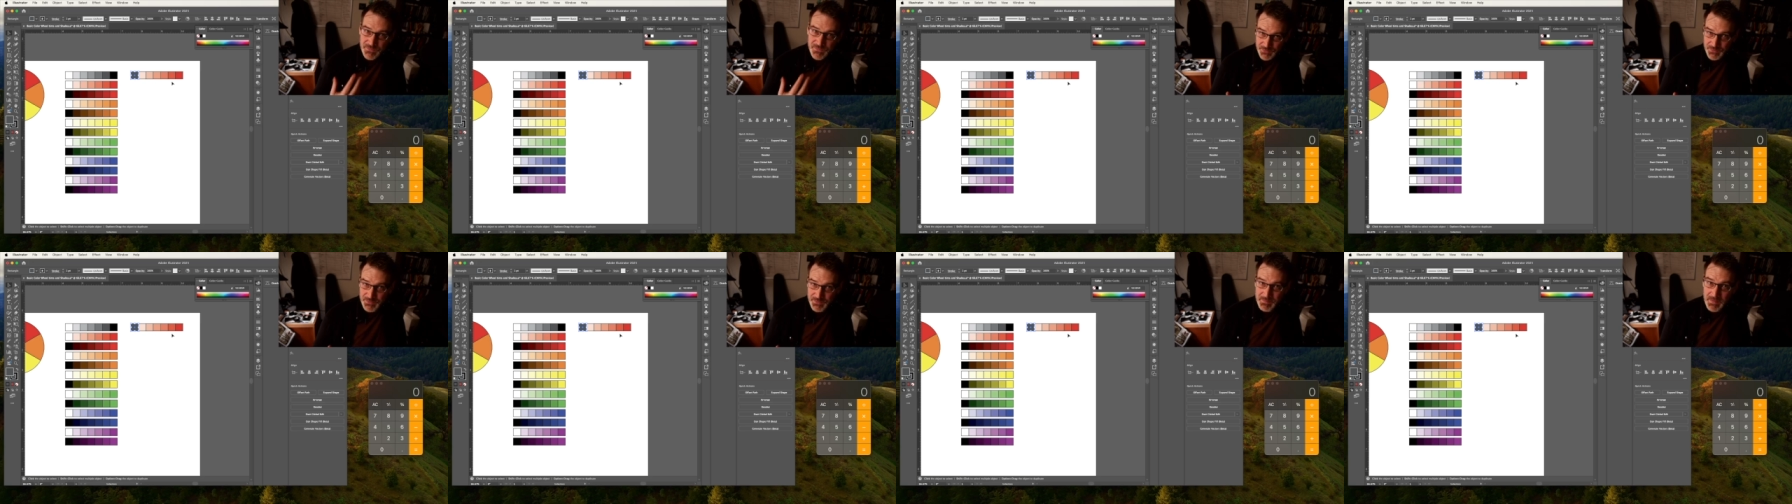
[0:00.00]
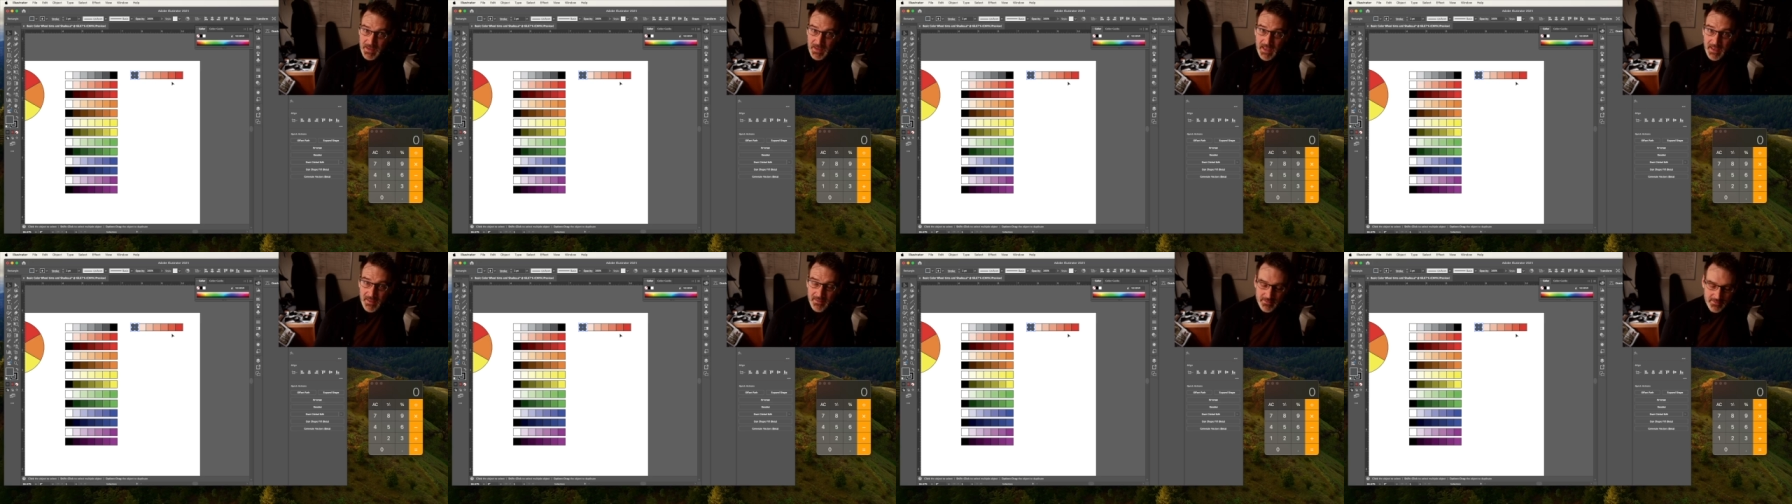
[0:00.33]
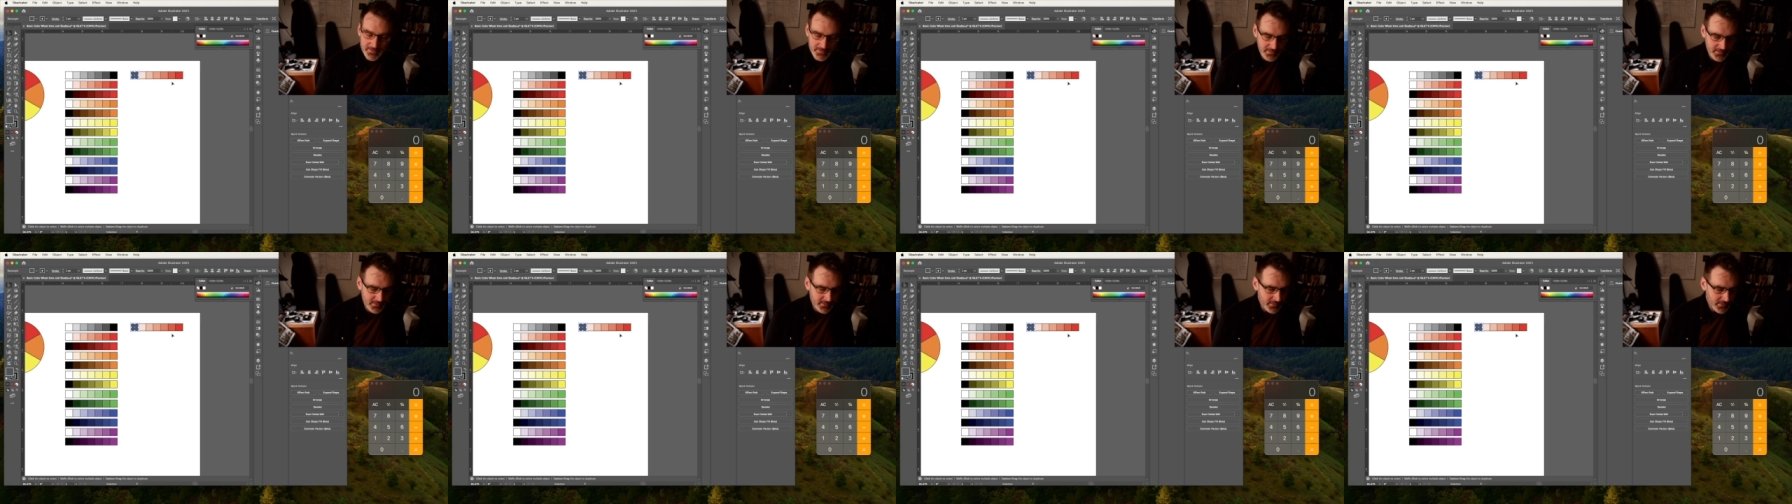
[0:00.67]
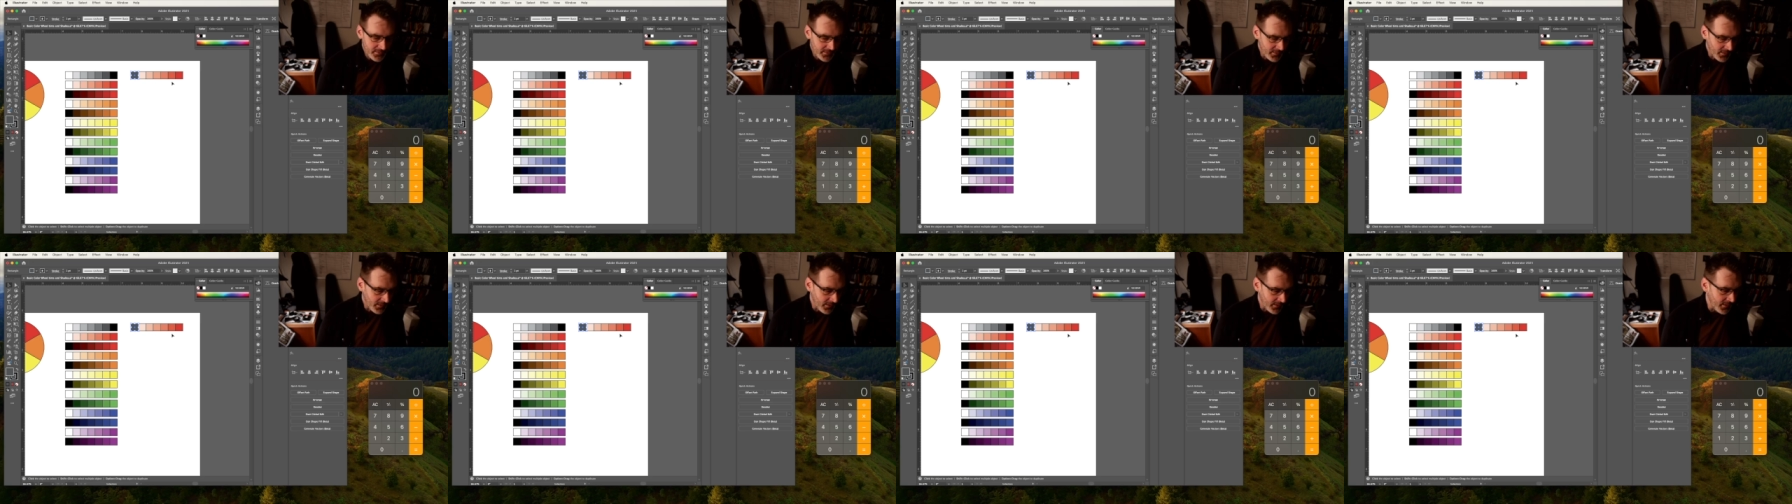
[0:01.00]
do the math.
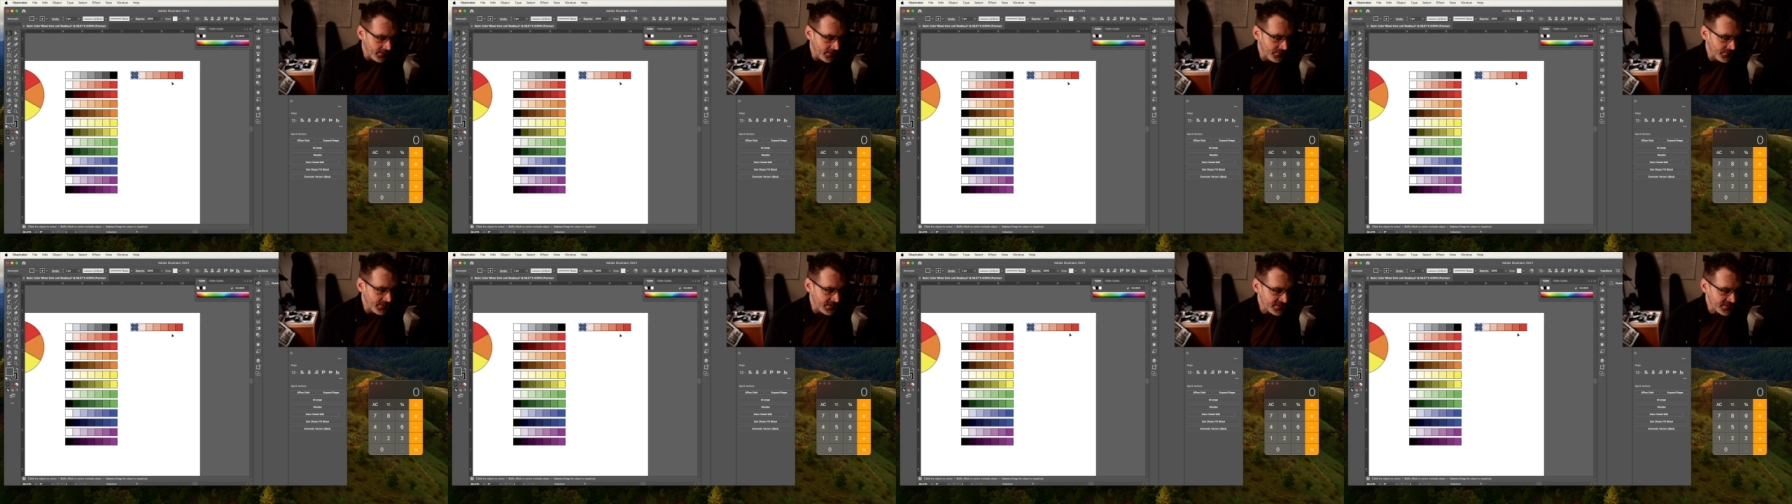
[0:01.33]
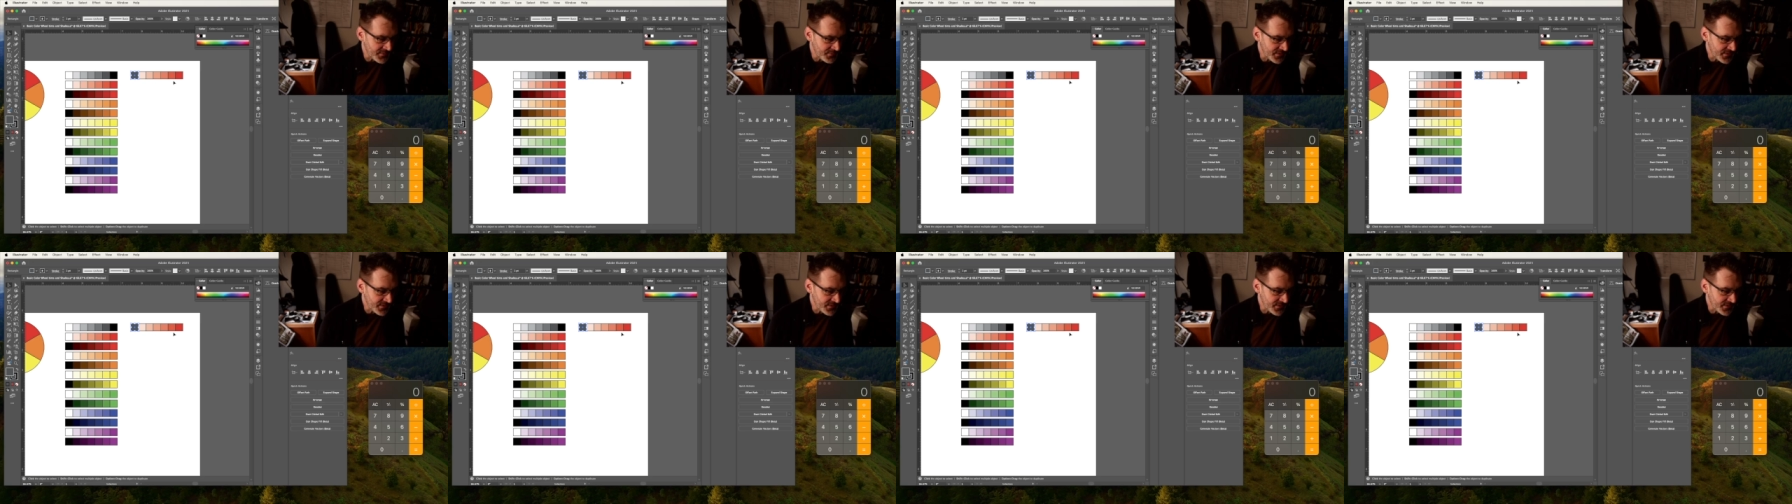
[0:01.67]
And